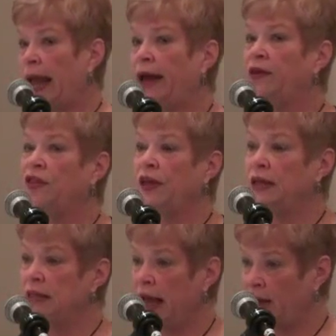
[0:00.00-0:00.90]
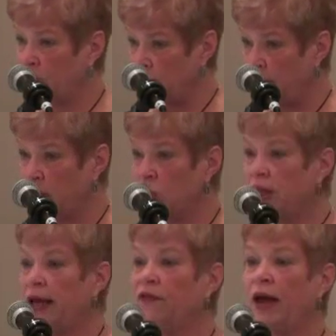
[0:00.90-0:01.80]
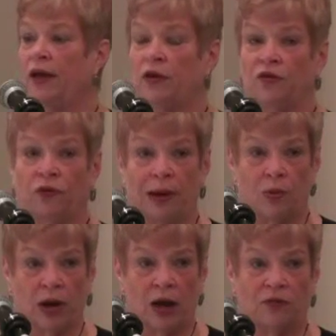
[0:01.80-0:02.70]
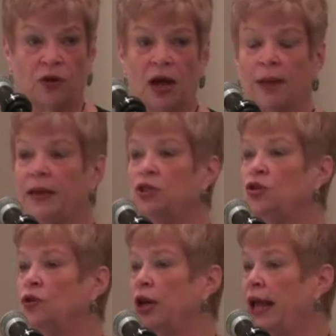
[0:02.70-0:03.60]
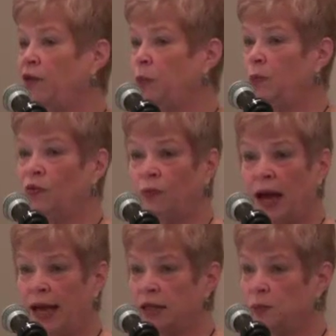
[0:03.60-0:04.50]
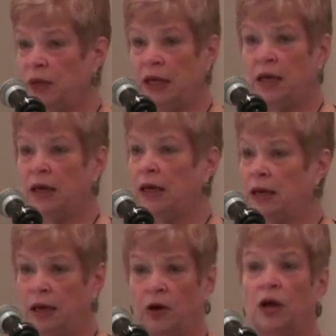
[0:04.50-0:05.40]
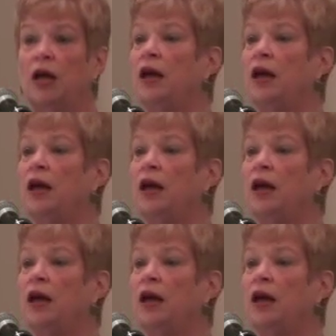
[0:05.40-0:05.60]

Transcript: and things have changed. They have had their framework out for comments. You're going to have people from ISBE here.